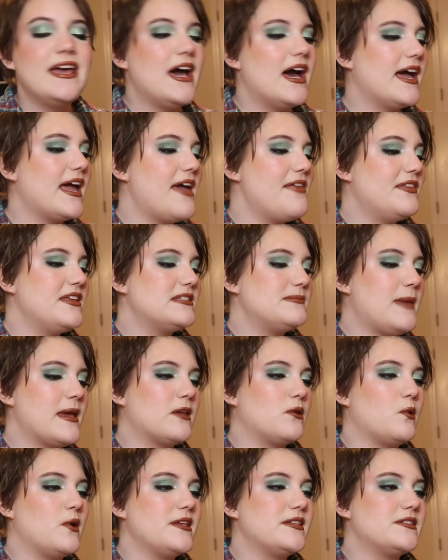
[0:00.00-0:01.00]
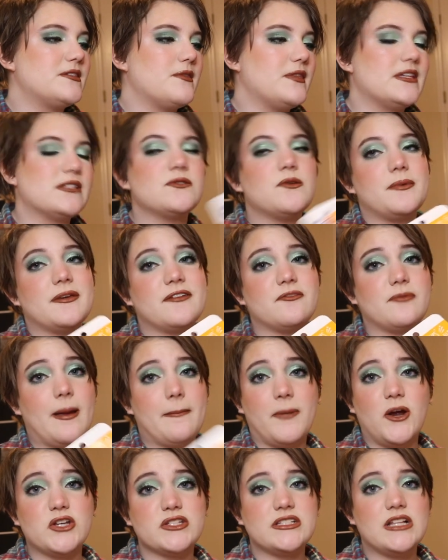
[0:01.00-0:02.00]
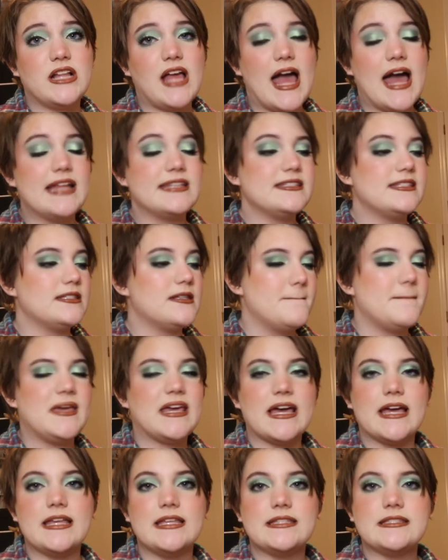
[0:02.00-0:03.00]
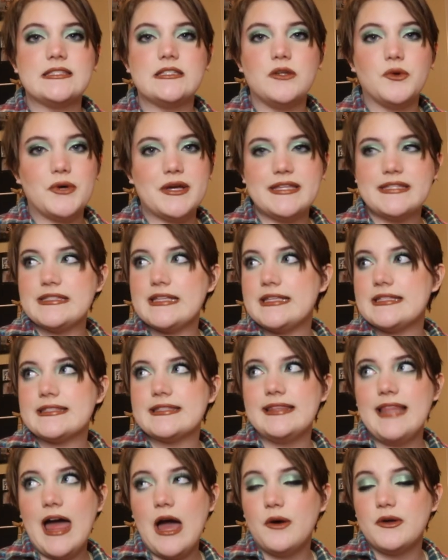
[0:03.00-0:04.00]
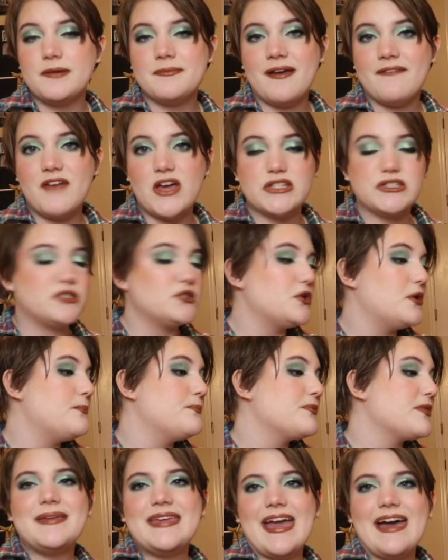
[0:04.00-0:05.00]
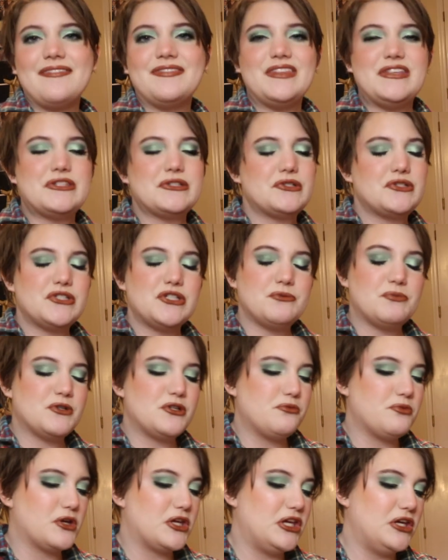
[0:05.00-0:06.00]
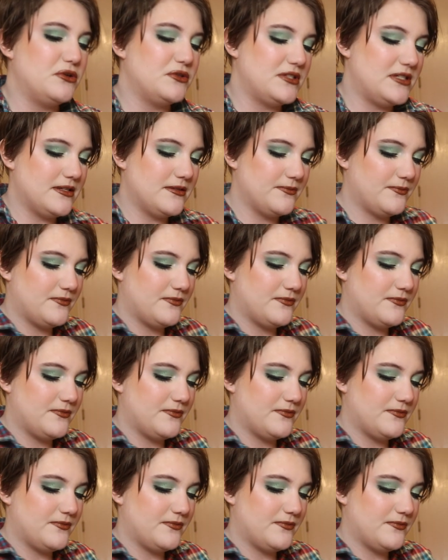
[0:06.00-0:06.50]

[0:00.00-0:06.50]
Again, these make noise, so these will be for my personal cats because noise is loud in my foster room. But yeah, these are super duper cute.